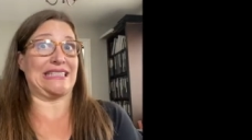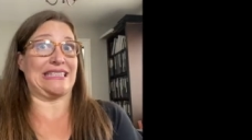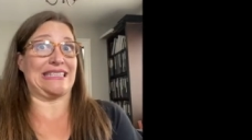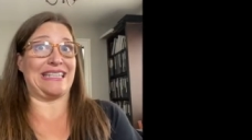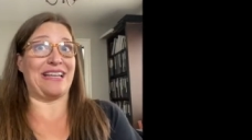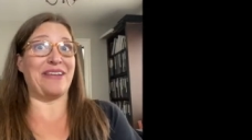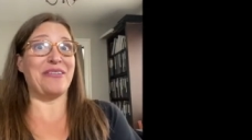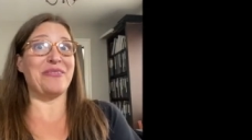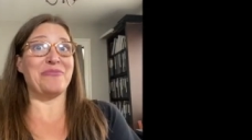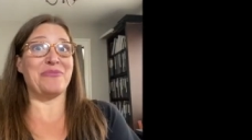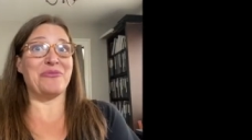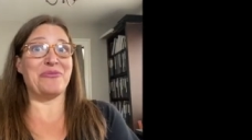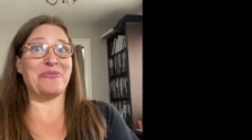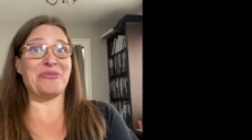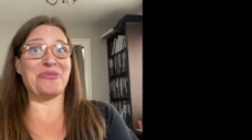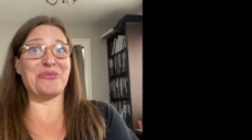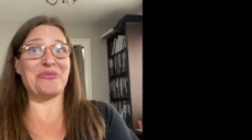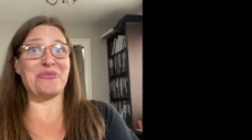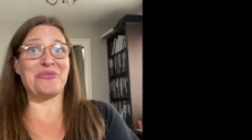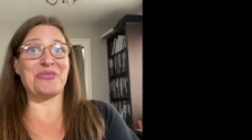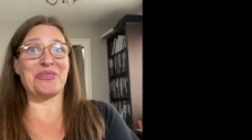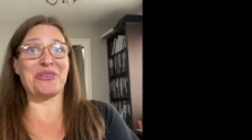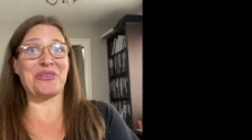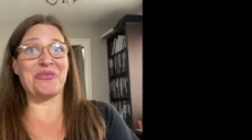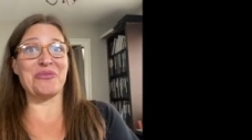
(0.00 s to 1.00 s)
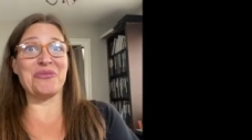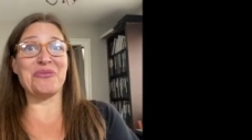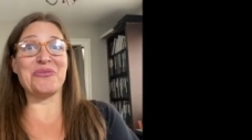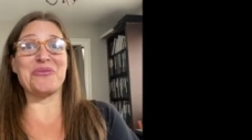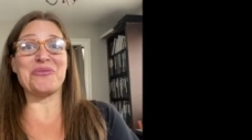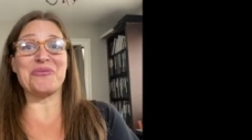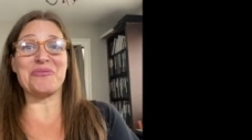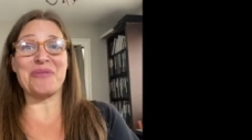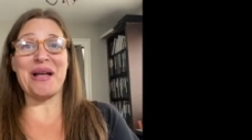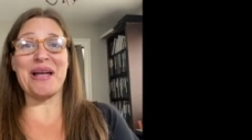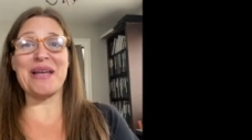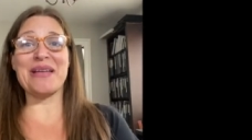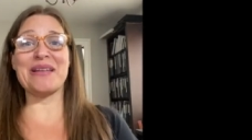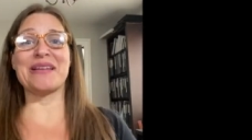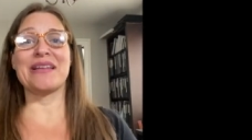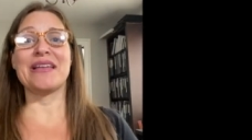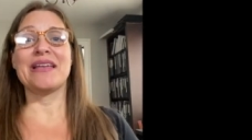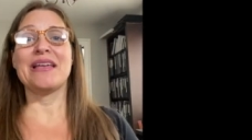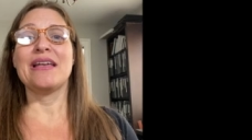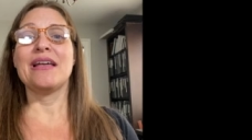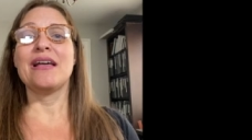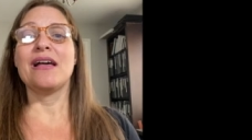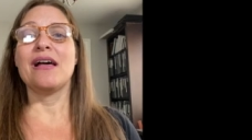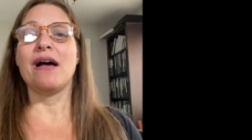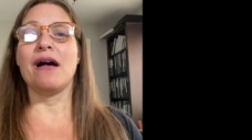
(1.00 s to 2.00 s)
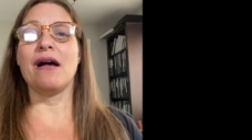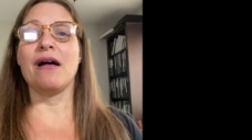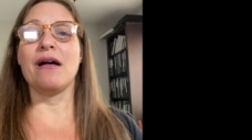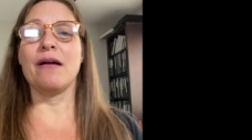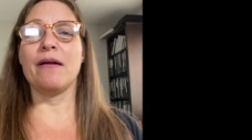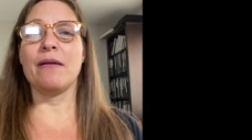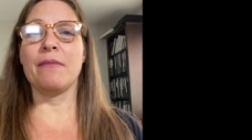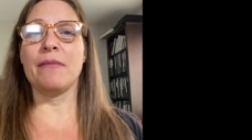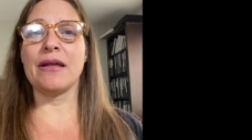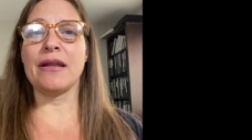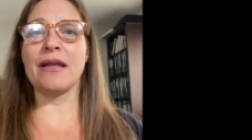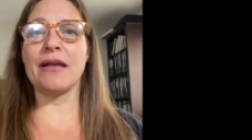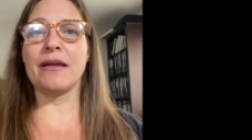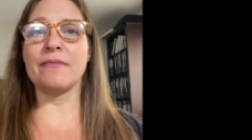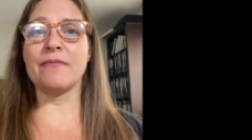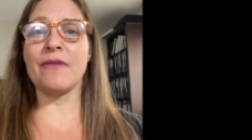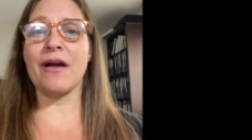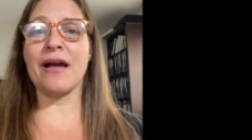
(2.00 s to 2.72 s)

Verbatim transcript: That would be really, really cool, right? Um, and I,